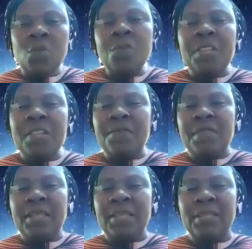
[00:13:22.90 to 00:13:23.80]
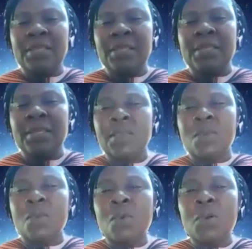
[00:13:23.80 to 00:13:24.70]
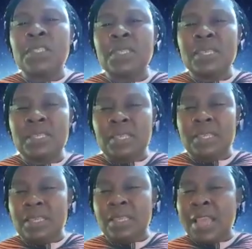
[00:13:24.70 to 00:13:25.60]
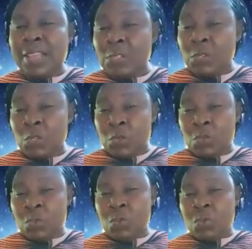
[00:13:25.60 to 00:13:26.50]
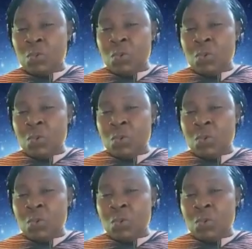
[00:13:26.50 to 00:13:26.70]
to believe that what he has to do